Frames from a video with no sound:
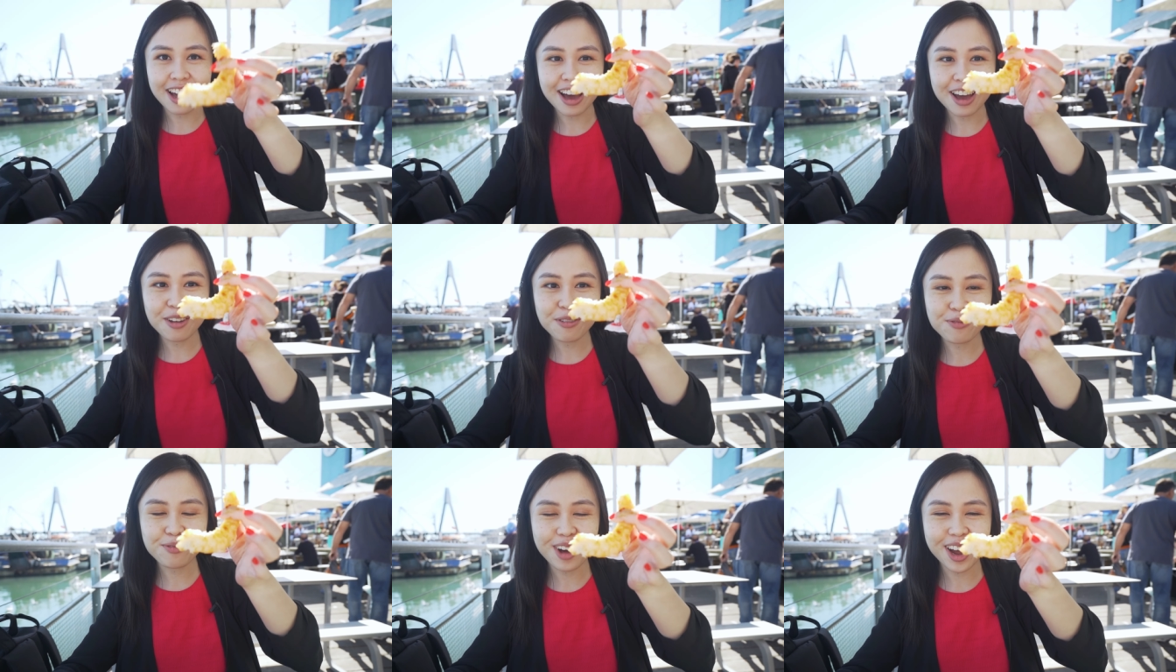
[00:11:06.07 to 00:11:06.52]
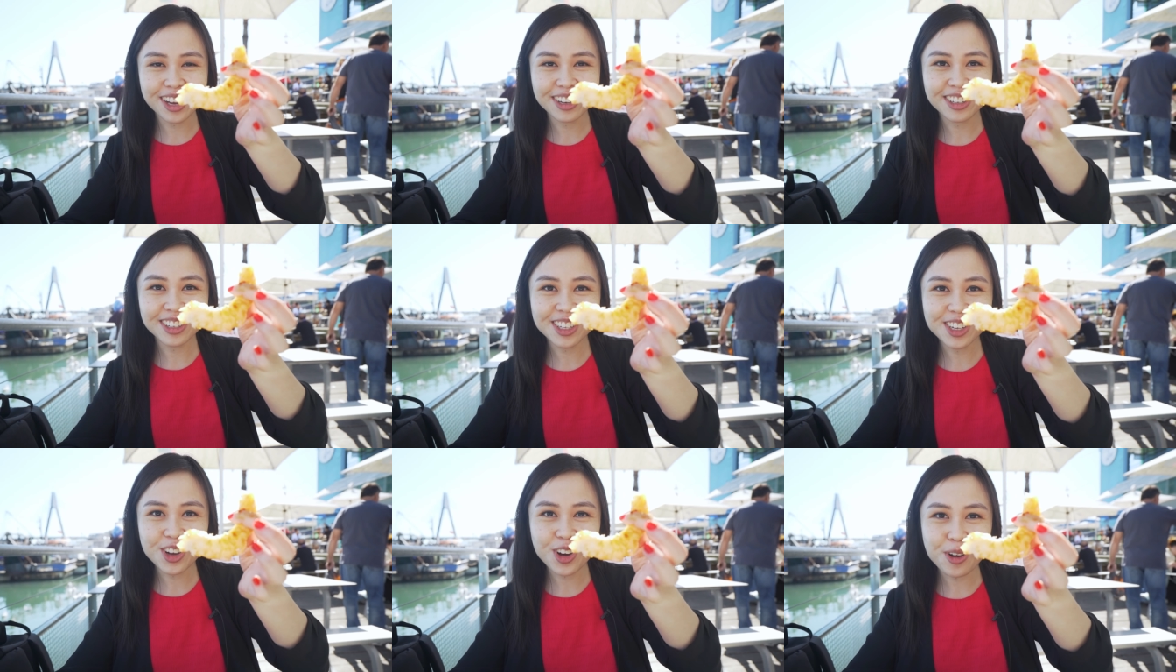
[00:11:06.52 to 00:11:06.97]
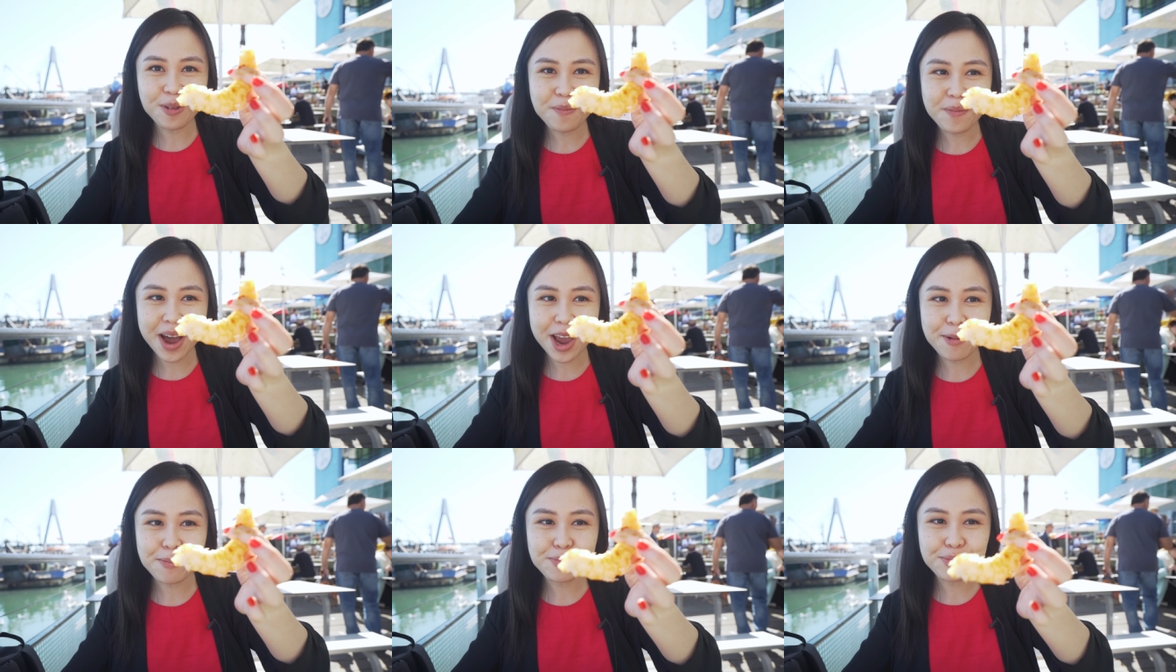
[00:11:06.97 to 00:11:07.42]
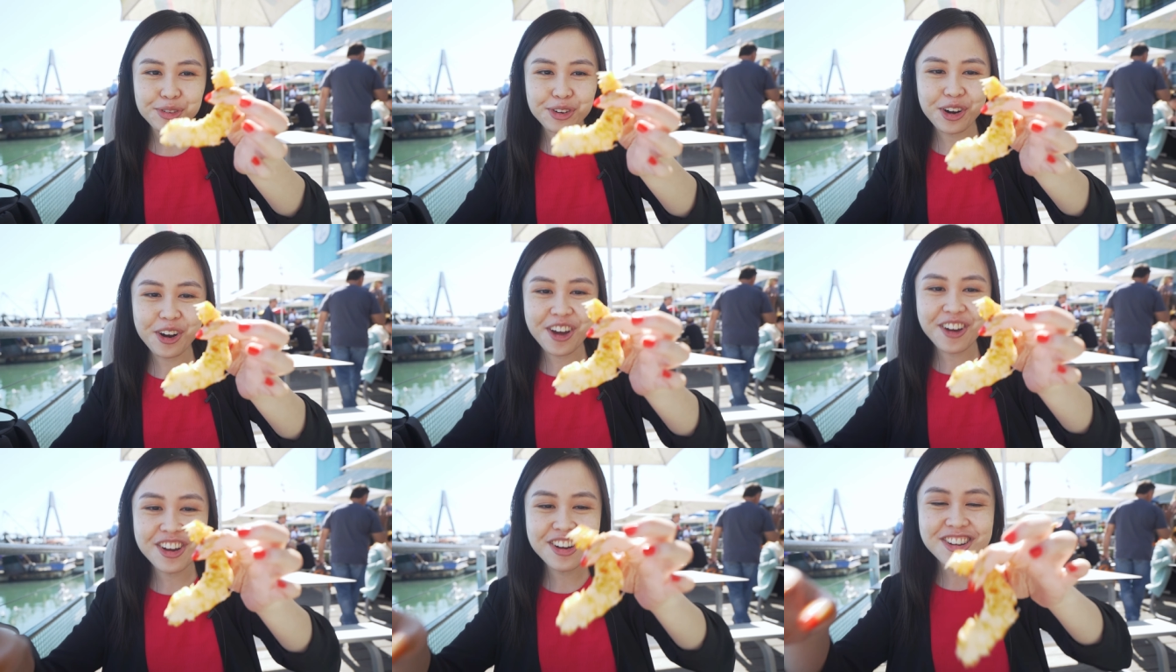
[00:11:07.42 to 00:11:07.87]
I finally got my
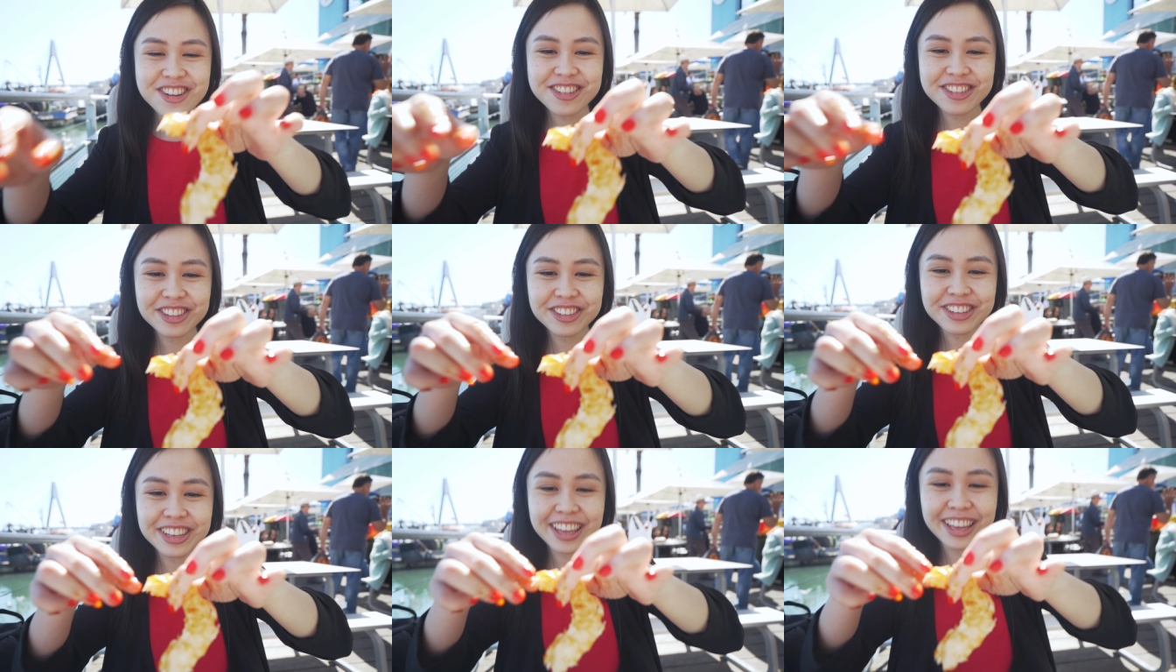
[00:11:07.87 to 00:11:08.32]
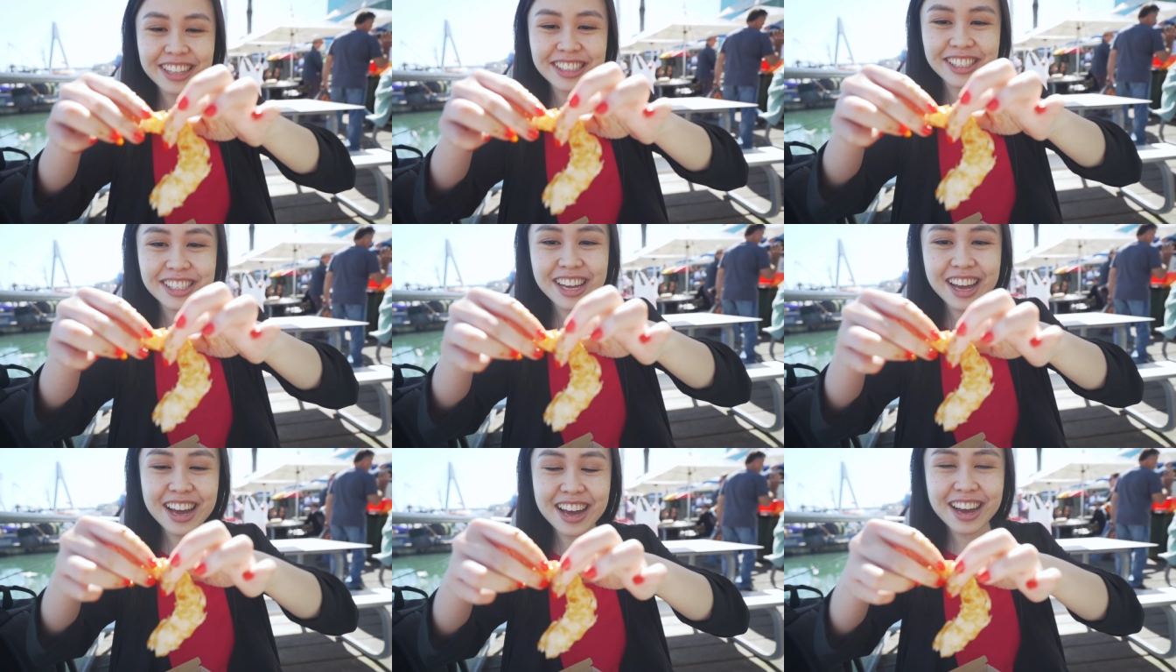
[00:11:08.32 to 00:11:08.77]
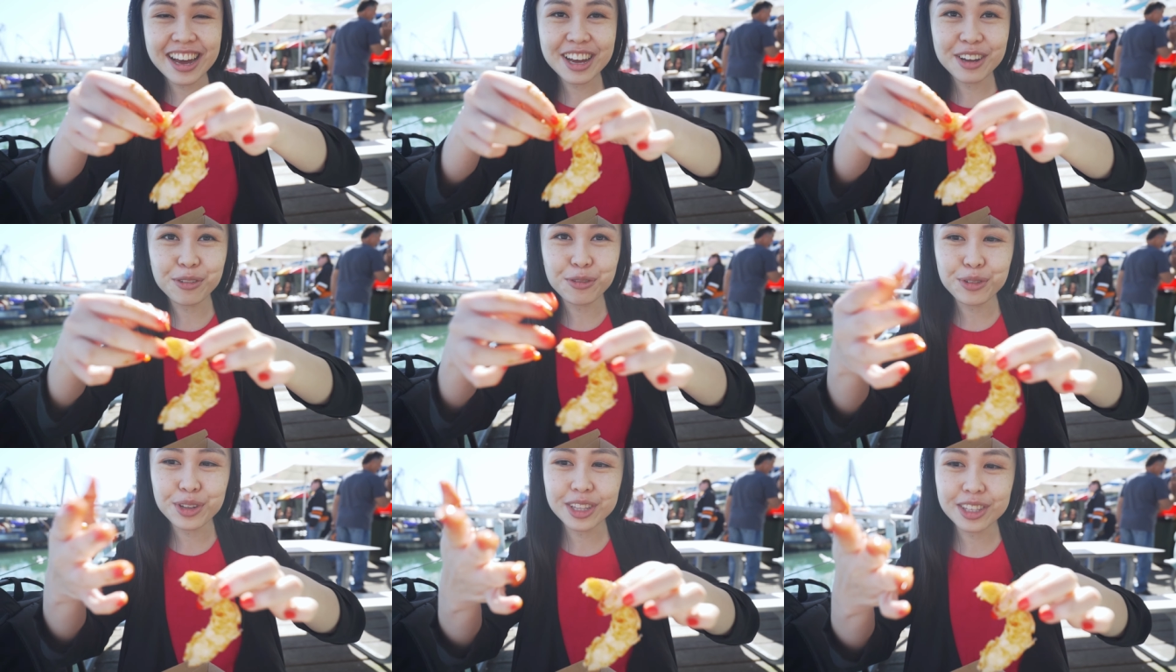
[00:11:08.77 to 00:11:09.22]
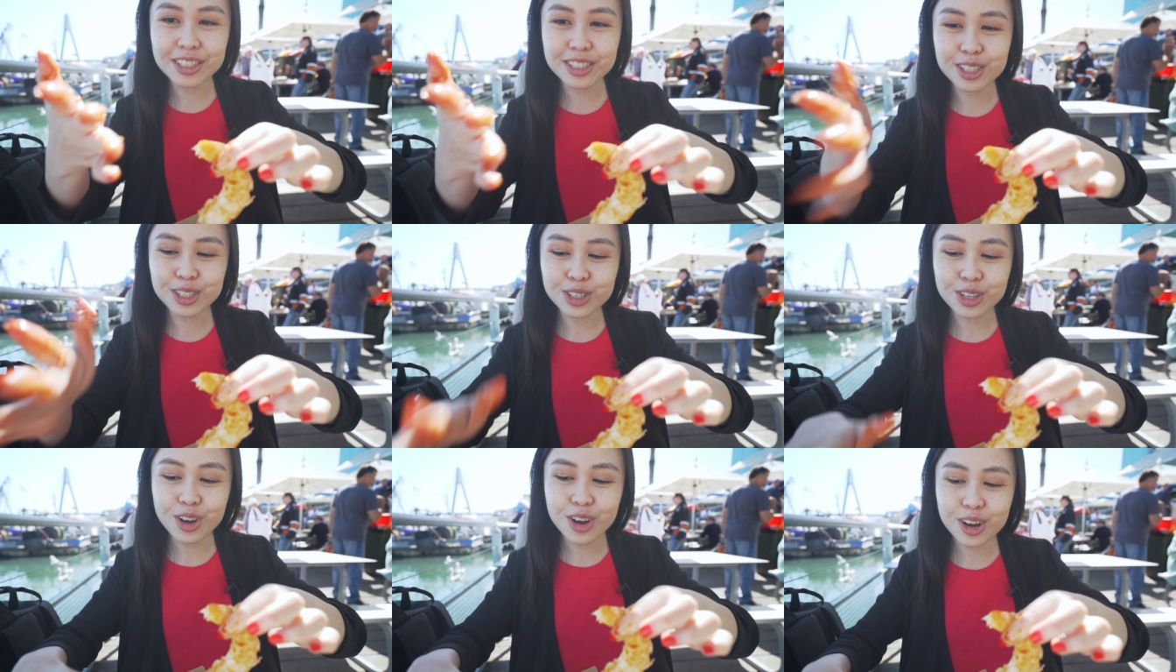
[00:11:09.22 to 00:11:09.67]
prawn. Look at that with the
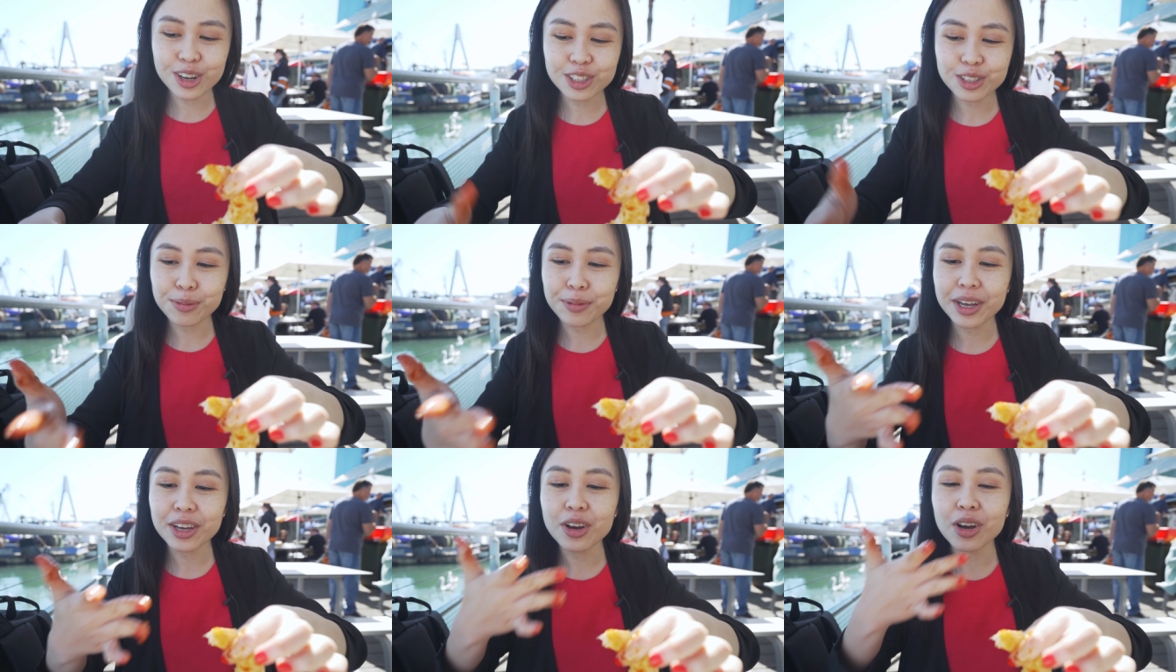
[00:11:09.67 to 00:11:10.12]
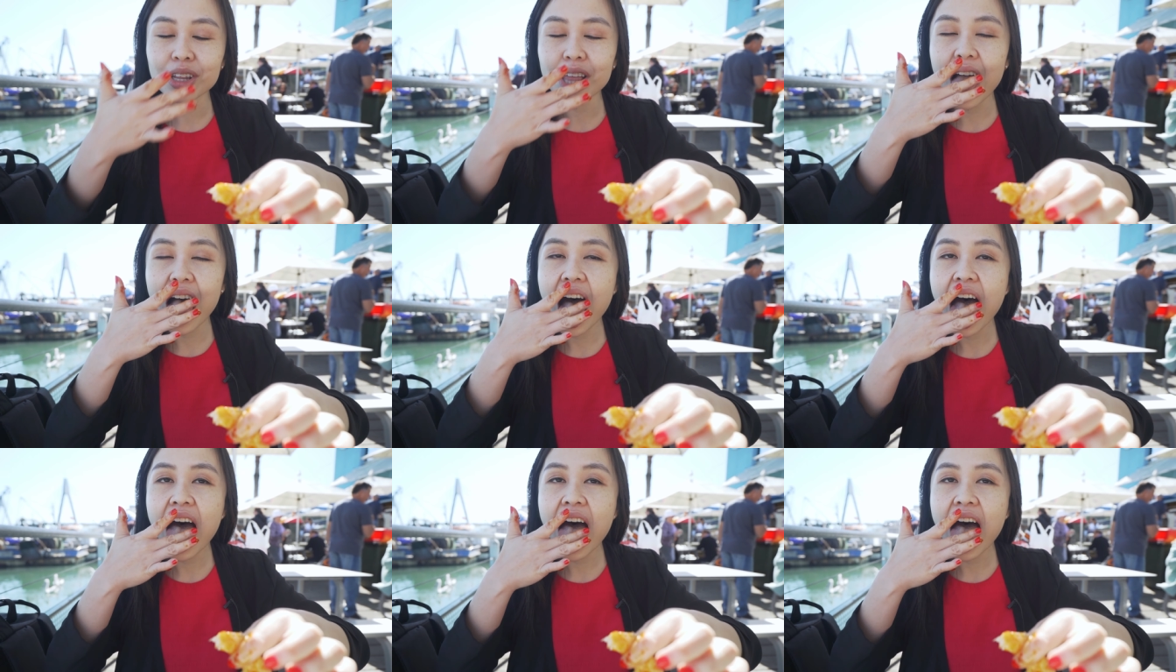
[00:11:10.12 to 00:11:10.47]
sauce. Oh my god.